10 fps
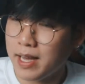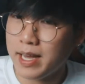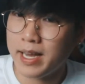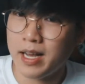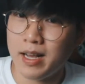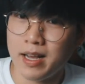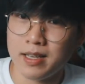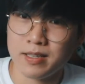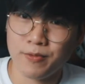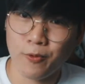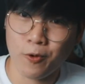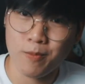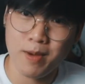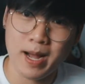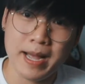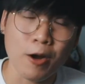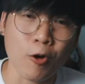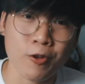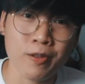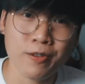As for my
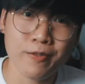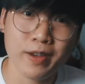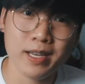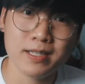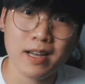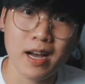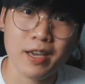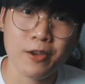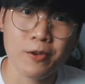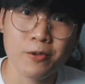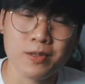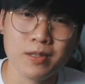audio interface, I use